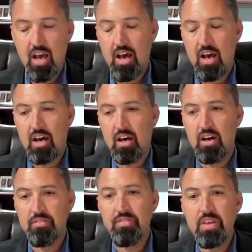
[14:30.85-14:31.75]

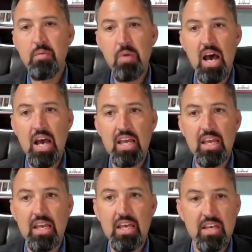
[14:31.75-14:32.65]

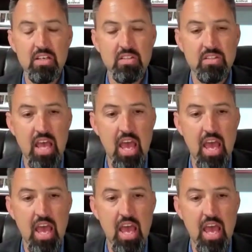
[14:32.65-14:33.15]
VMI is